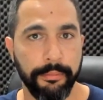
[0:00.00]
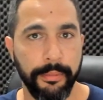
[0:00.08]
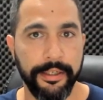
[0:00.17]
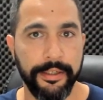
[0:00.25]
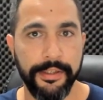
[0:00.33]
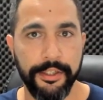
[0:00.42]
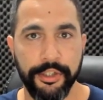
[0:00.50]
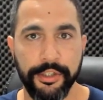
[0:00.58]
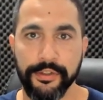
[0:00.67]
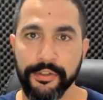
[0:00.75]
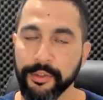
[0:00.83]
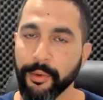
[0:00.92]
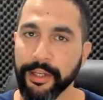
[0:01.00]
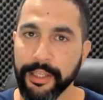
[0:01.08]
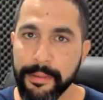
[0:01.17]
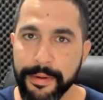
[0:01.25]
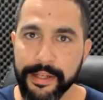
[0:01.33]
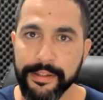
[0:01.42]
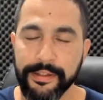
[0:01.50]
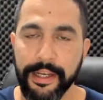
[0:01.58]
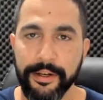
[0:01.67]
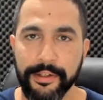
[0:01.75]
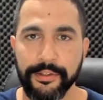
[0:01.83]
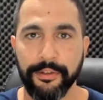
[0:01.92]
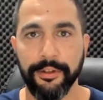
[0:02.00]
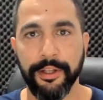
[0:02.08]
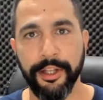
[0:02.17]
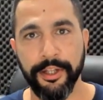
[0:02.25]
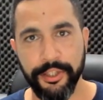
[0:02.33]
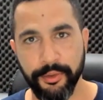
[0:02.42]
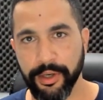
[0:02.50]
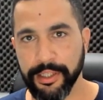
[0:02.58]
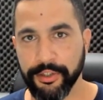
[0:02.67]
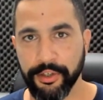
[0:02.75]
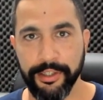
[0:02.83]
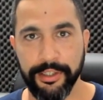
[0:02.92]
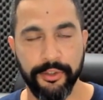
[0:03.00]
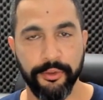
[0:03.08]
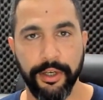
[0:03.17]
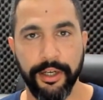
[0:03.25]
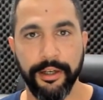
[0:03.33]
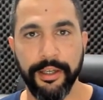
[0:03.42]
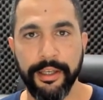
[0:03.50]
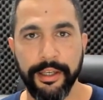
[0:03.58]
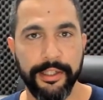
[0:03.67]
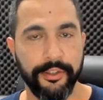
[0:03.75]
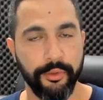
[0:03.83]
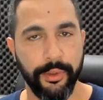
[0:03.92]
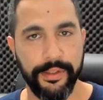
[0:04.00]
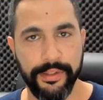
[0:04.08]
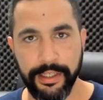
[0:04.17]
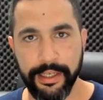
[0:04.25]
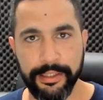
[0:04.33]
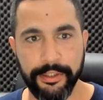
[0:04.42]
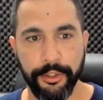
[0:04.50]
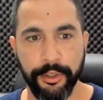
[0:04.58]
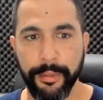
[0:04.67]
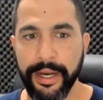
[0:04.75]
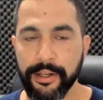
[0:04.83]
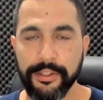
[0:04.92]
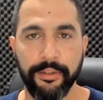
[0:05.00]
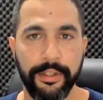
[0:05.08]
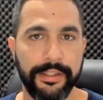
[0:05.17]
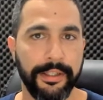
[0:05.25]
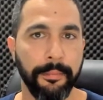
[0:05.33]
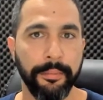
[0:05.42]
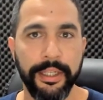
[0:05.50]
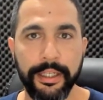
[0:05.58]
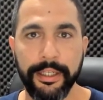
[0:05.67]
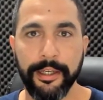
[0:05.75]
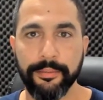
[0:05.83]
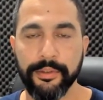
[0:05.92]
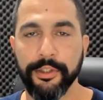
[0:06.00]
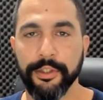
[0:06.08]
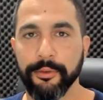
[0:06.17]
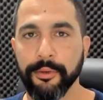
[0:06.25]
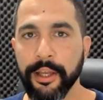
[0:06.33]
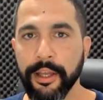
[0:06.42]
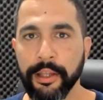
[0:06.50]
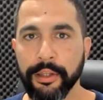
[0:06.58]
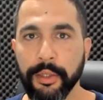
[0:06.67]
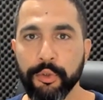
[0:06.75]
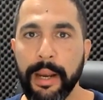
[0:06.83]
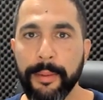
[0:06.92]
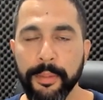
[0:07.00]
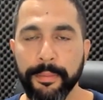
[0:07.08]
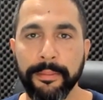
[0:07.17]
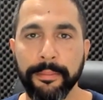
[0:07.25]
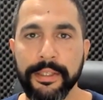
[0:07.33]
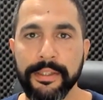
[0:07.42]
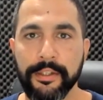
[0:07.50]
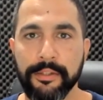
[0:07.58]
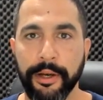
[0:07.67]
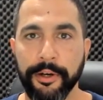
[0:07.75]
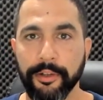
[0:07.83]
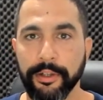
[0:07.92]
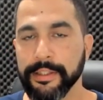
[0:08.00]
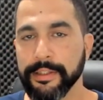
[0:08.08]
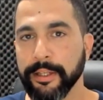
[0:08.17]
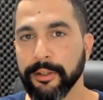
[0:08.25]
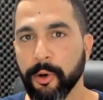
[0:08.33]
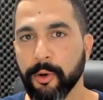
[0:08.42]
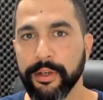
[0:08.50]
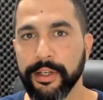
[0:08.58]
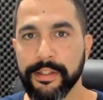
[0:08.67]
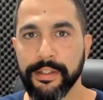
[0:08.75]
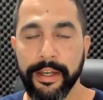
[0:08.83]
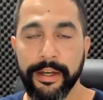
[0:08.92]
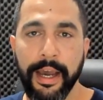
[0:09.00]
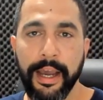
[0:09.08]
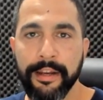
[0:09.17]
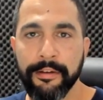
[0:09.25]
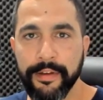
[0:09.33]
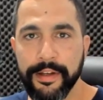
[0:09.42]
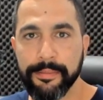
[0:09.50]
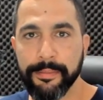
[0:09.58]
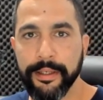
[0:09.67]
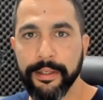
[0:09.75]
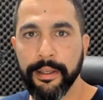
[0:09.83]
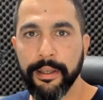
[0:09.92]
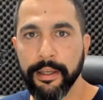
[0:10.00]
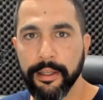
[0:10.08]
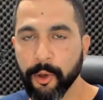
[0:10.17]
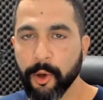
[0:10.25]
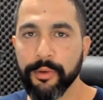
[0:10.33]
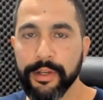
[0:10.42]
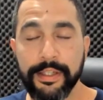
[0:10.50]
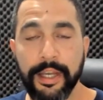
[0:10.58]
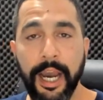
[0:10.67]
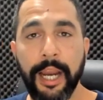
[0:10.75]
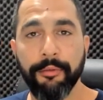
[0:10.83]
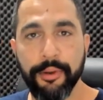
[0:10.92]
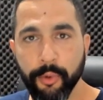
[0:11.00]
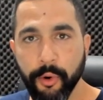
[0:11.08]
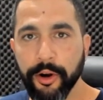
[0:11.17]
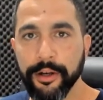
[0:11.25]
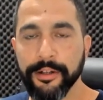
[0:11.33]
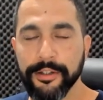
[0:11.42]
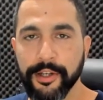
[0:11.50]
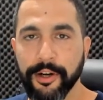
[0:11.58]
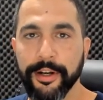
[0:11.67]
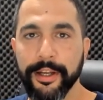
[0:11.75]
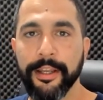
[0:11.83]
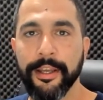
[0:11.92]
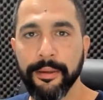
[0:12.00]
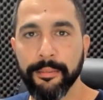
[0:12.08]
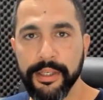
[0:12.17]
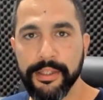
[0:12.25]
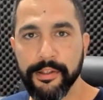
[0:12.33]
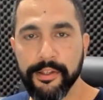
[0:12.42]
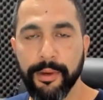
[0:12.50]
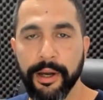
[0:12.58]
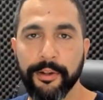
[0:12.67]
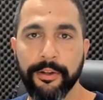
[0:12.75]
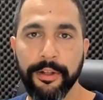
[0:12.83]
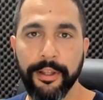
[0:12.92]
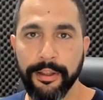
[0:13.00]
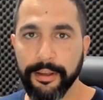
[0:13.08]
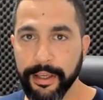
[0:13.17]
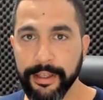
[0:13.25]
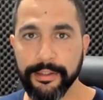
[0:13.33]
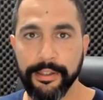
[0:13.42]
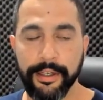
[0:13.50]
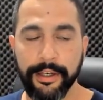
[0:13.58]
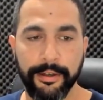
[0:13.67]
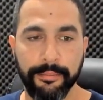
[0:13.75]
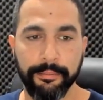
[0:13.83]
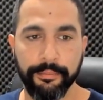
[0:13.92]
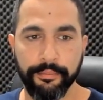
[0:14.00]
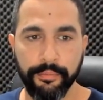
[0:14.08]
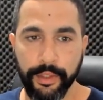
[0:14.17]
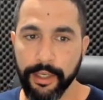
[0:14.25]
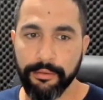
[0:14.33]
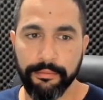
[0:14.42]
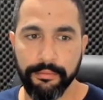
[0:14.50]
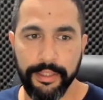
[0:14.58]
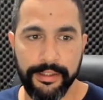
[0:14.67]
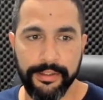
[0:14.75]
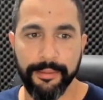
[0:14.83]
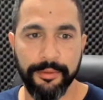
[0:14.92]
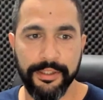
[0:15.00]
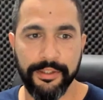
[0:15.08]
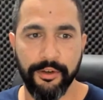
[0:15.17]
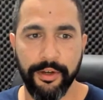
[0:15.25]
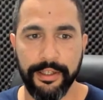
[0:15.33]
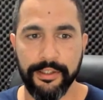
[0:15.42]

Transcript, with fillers: make decisions do you want to keep it as a side hustle do you want to turn it into a into once again into your main hustle it's completely up to you the dropshipping business model is a low risk and high investment, low risk, high reward, sorry, business model. And um, yeah, let's keep this going.